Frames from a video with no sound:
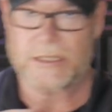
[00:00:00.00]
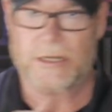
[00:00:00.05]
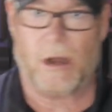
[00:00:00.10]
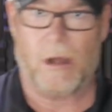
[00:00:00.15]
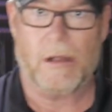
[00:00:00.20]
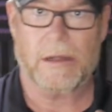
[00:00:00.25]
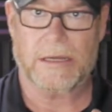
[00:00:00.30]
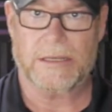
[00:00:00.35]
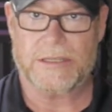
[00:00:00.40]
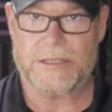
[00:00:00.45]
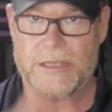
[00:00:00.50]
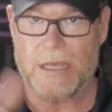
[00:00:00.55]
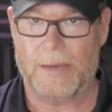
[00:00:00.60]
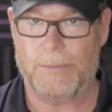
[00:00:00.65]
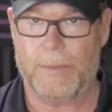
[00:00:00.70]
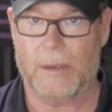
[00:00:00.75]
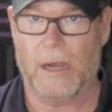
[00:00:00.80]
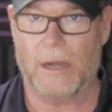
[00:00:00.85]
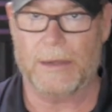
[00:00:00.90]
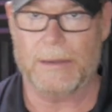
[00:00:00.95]
targets
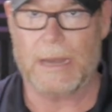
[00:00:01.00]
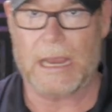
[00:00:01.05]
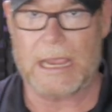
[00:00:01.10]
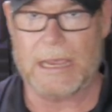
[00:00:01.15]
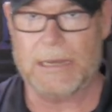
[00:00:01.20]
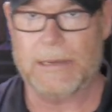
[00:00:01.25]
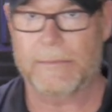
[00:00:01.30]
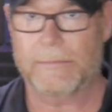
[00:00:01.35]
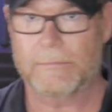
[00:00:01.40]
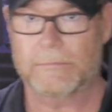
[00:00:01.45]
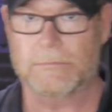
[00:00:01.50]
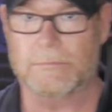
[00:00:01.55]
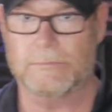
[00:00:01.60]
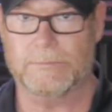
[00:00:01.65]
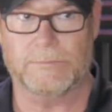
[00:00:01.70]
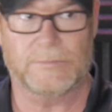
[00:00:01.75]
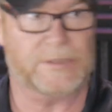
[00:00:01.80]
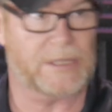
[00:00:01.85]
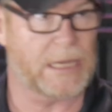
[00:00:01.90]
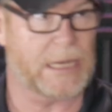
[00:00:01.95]
up in, in,
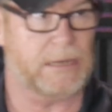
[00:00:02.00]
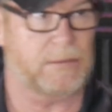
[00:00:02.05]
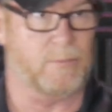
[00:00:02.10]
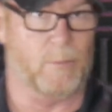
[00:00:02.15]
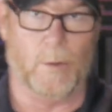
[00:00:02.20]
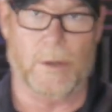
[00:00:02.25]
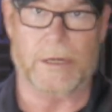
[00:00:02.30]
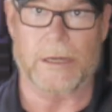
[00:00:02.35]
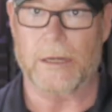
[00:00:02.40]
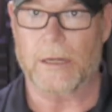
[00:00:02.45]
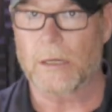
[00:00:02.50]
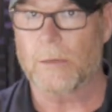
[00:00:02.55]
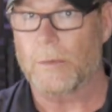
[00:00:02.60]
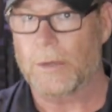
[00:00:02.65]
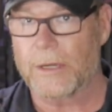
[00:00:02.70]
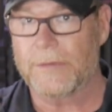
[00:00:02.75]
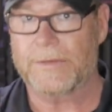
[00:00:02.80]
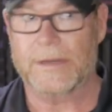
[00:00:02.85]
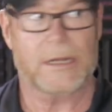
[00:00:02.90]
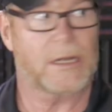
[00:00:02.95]
say, one here,
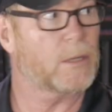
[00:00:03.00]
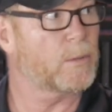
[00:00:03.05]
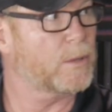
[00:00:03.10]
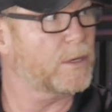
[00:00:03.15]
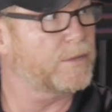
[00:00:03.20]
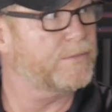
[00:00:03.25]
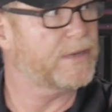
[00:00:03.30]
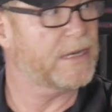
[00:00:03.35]
one over there, one over